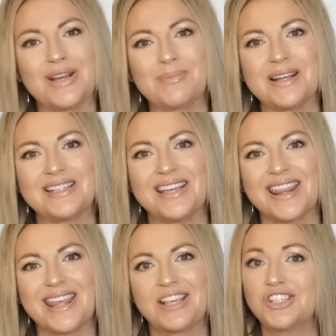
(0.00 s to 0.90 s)
on my
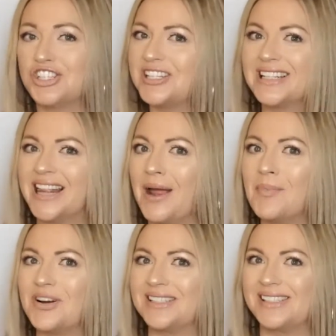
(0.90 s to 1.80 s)
teeth. She's
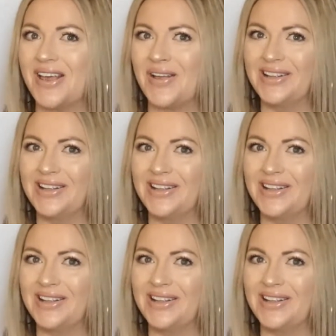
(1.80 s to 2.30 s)
glamorous, y'all.